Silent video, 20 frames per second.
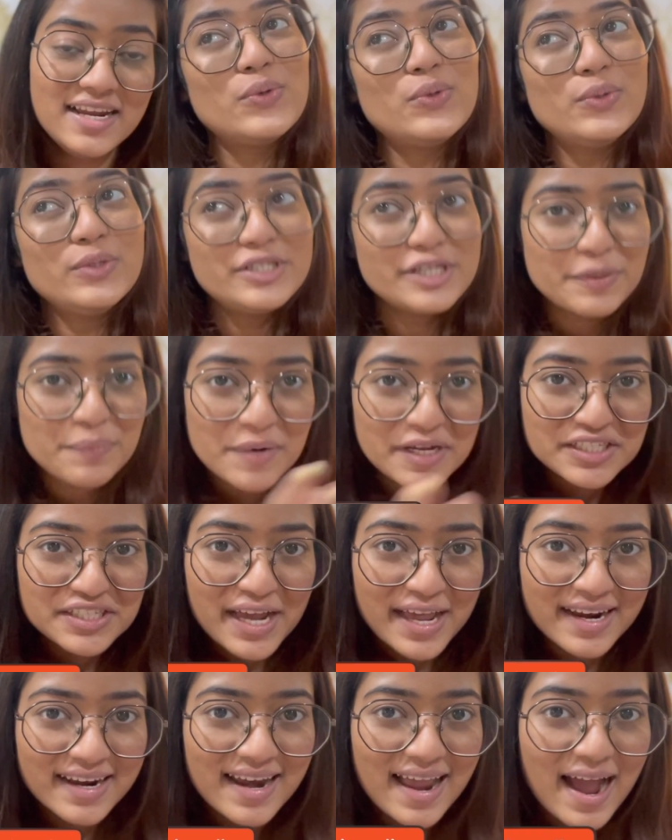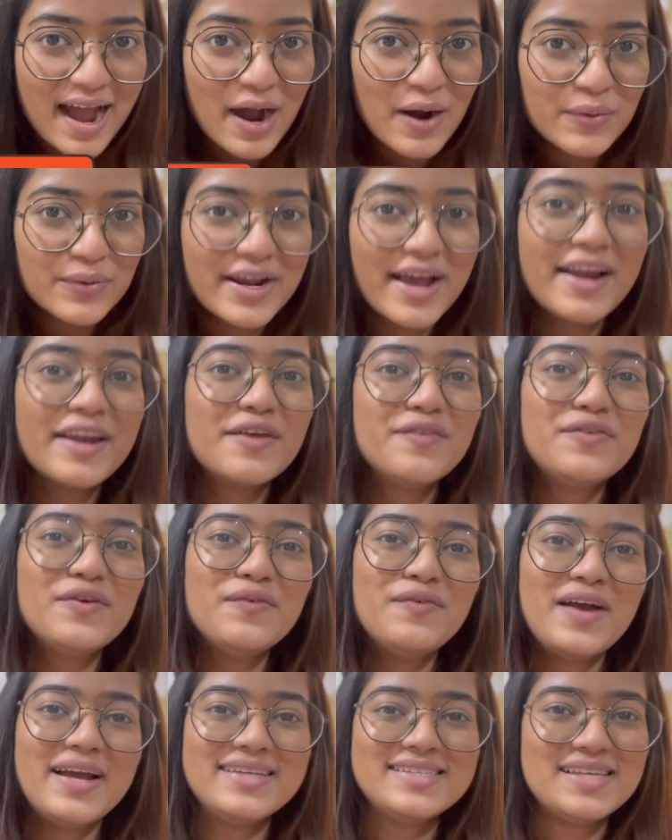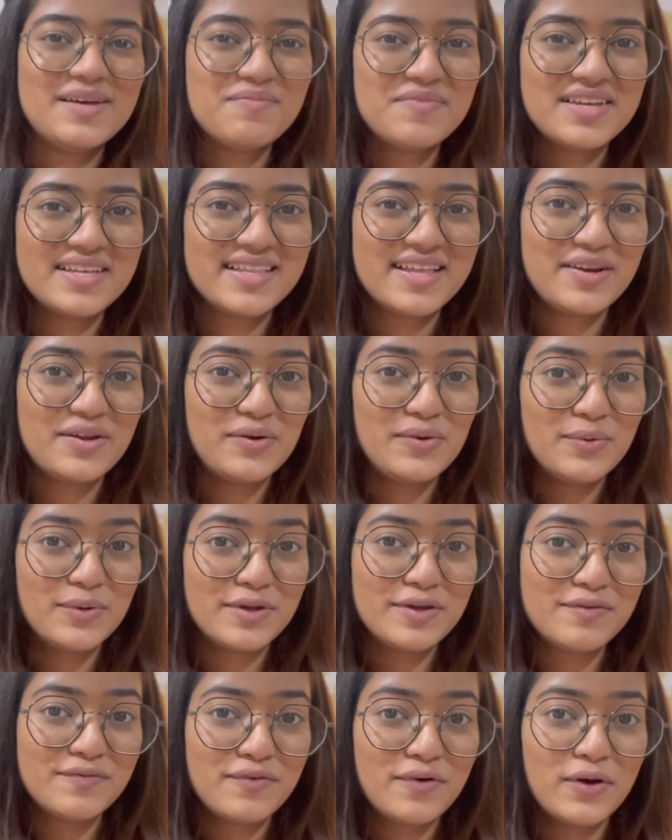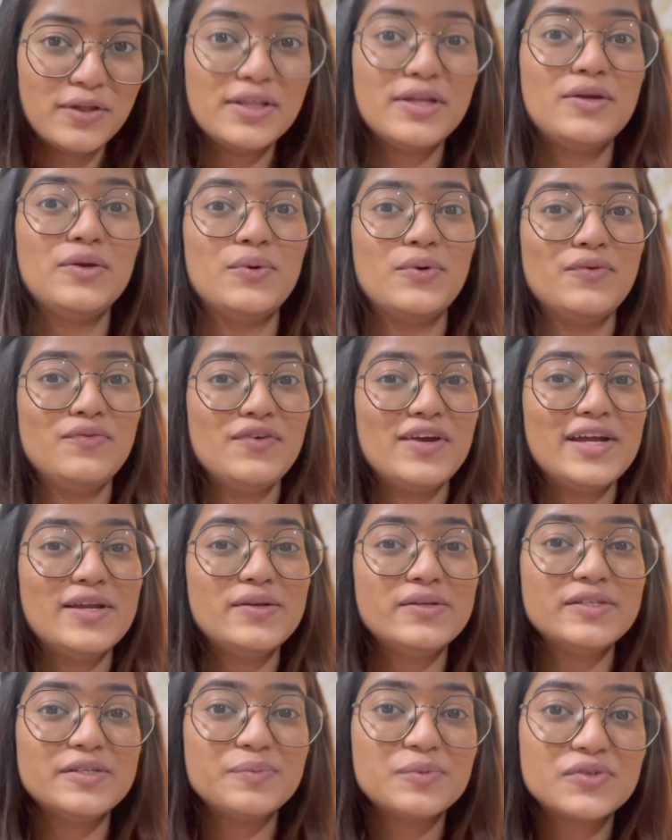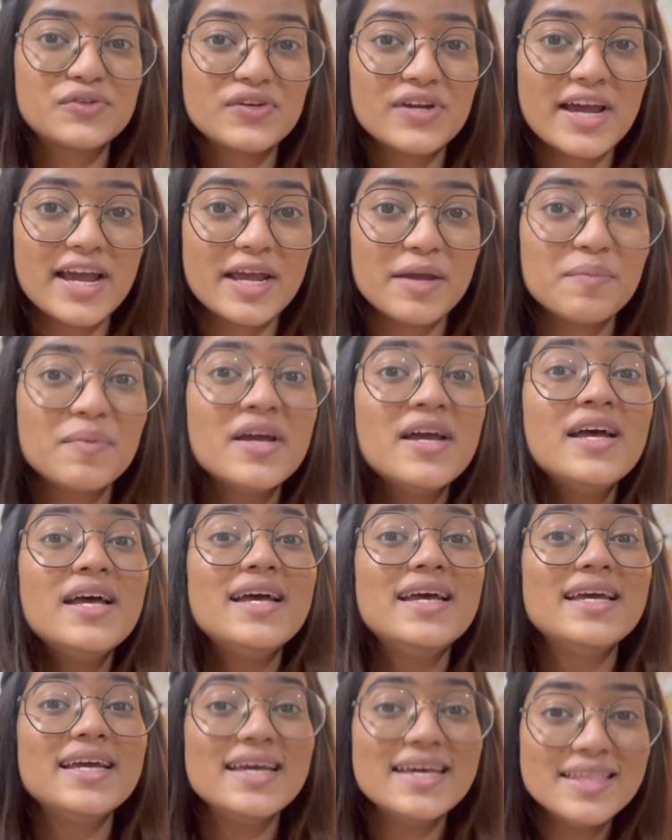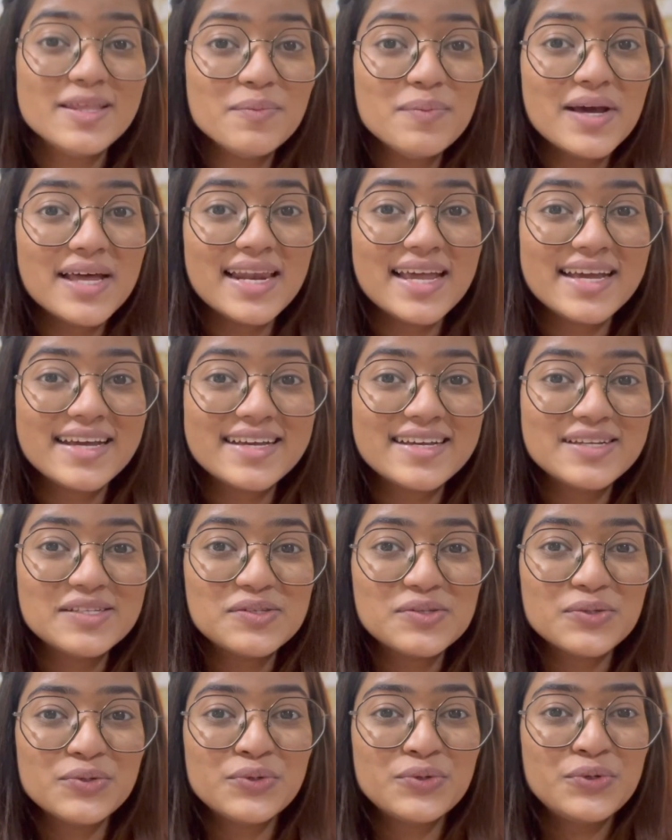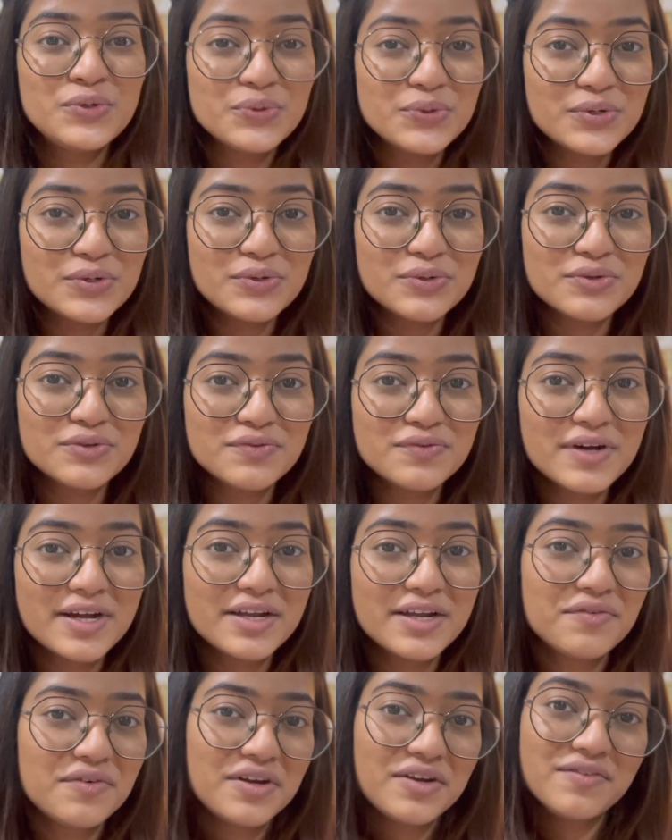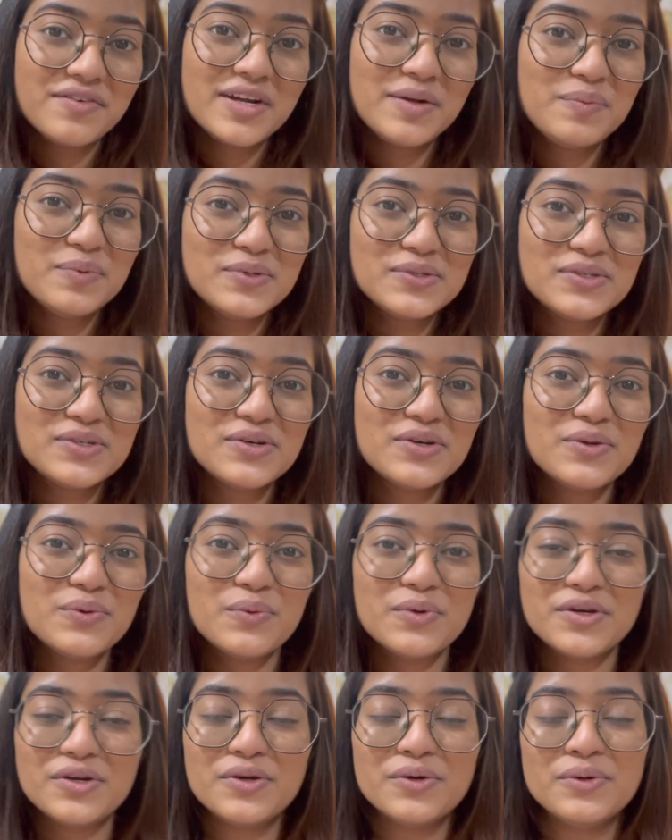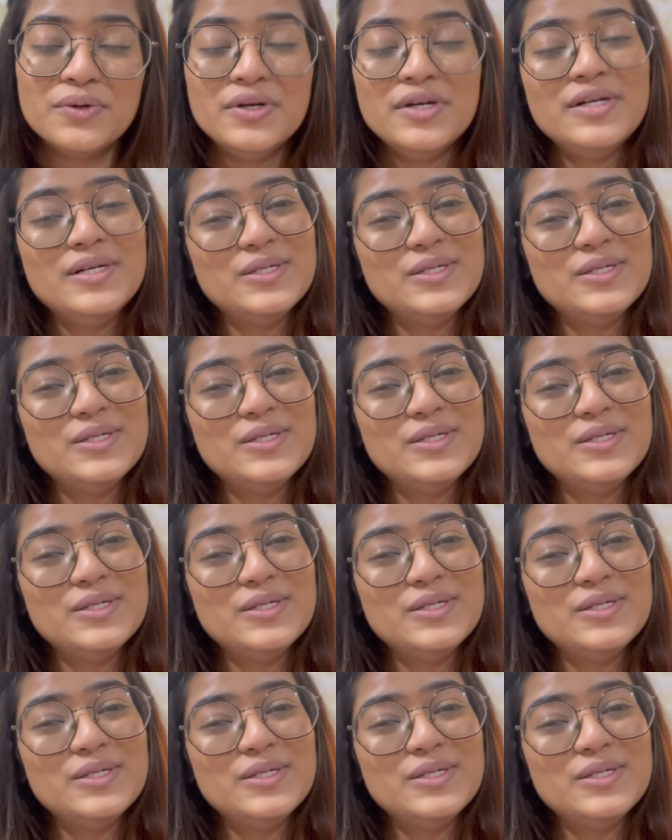So do check my channel out, and if you find something that you're looking for, then don't forget to subscribe, hit the bell icon so that you get notified whenever I post a new video.